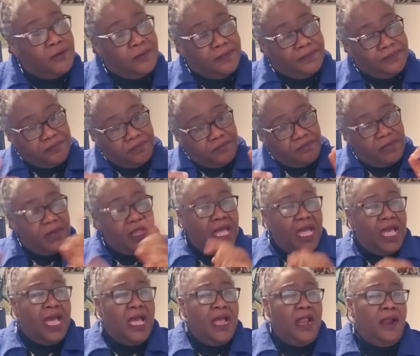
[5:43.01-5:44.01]
So
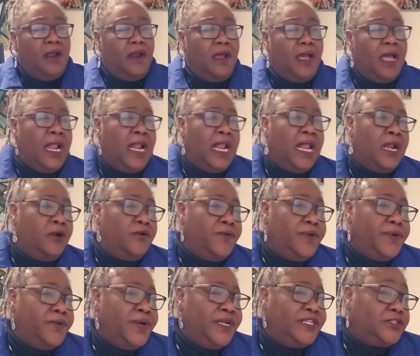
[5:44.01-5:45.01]

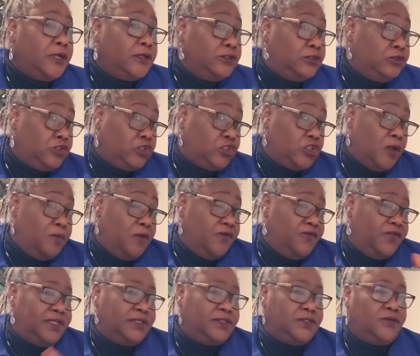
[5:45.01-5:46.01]
I'll return to
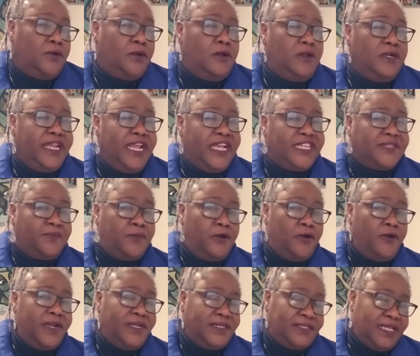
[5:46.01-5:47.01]
some of these so-called
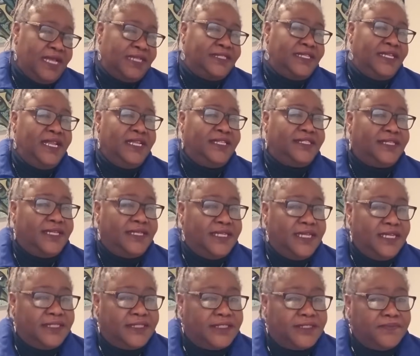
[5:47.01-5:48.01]
explorers at a
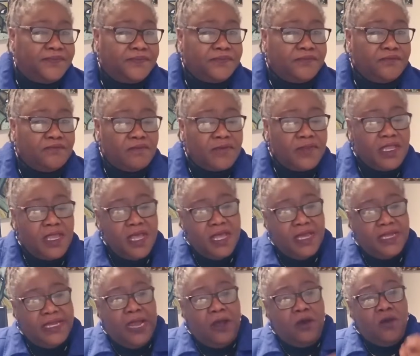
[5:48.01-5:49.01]
later date.
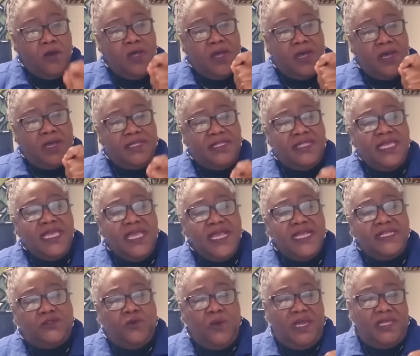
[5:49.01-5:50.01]
Now,
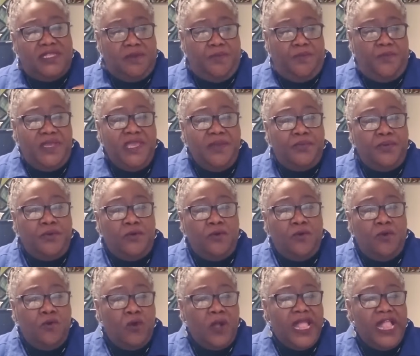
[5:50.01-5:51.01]
these were the
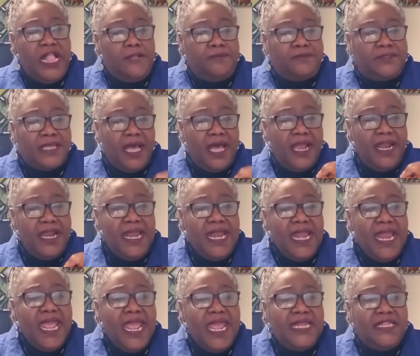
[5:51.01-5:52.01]
people who helped
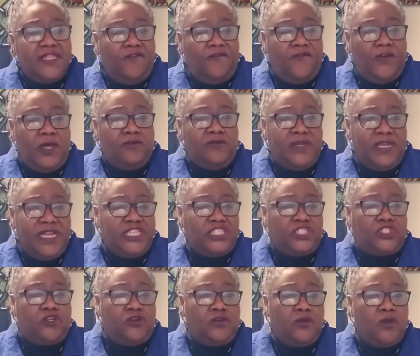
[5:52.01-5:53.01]
lay the
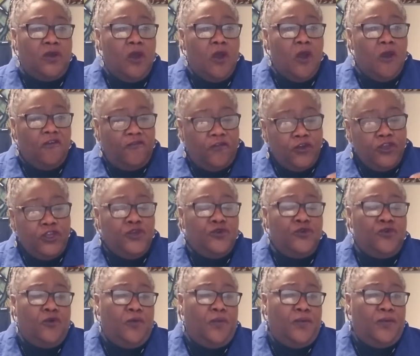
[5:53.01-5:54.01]
foundation for
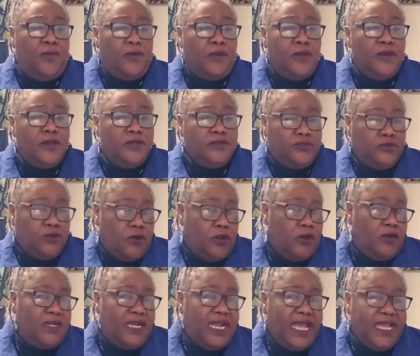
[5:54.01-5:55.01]
Europe
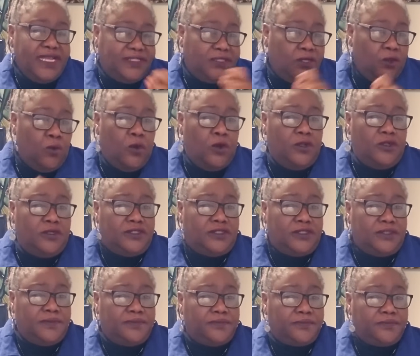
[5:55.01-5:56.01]
to colonize the
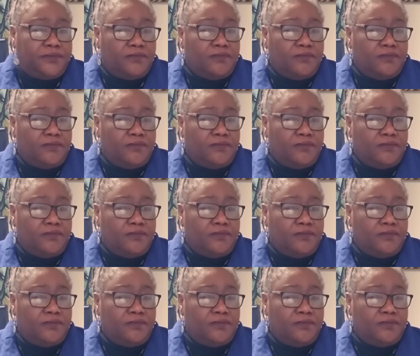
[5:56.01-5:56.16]
world.